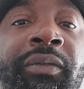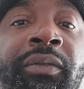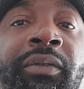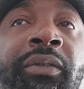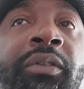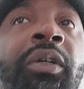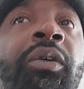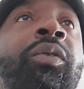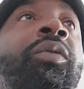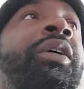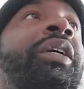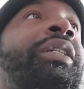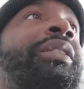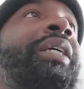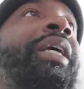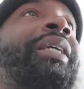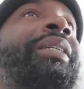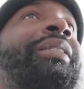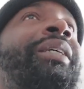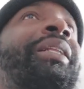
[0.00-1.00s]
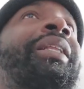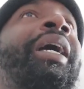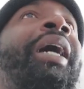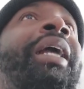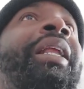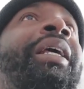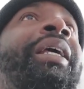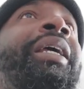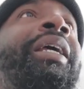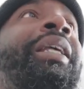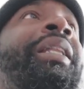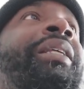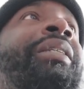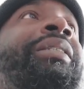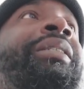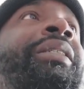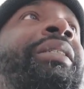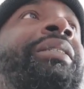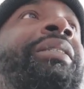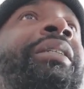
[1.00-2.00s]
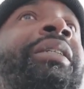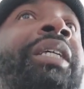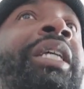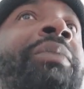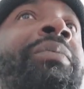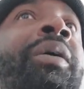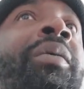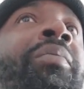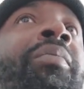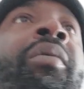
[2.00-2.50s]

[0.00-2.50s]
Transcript: So it takes a lot of energy to keep a